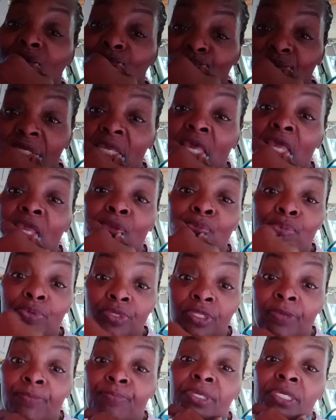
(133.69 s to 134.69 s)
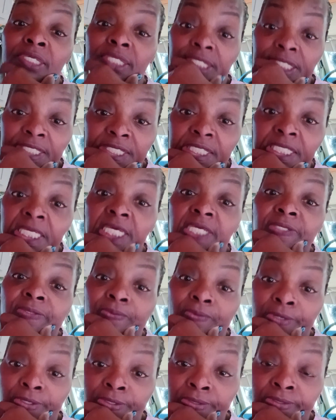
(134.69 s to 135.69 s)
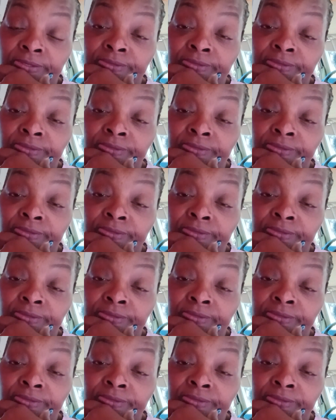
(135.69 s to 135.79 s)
be able to be successful.